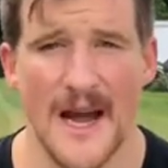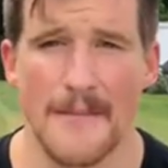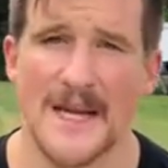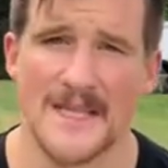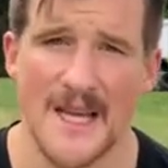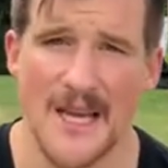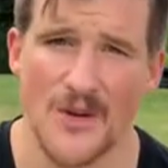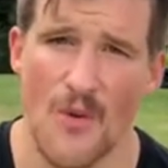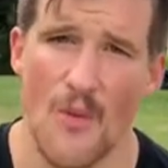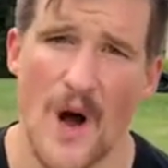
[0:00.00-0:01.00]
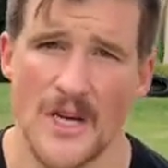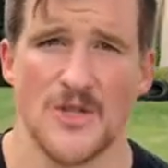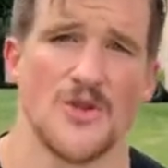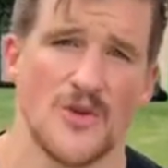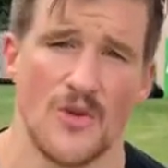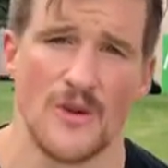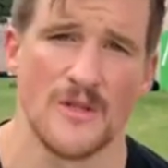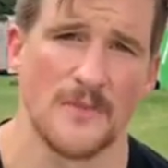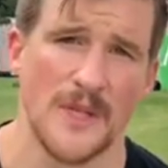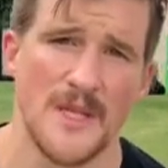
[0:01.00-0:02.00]
I'm not saying don't wash your shorts,
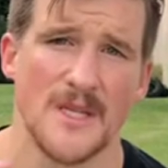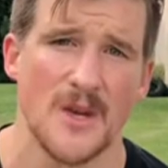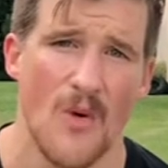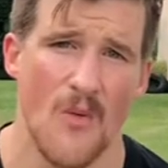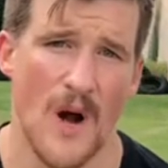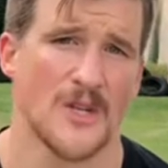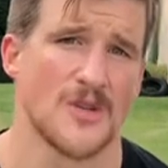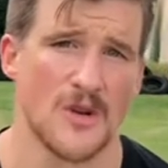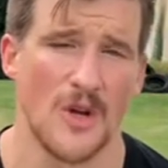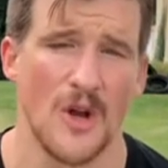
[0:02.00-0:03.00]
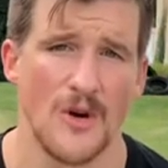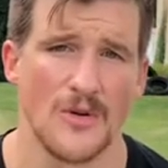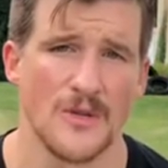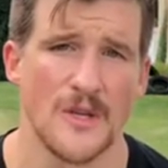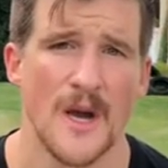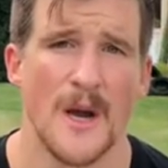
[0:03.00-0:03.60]
please wash your clothes,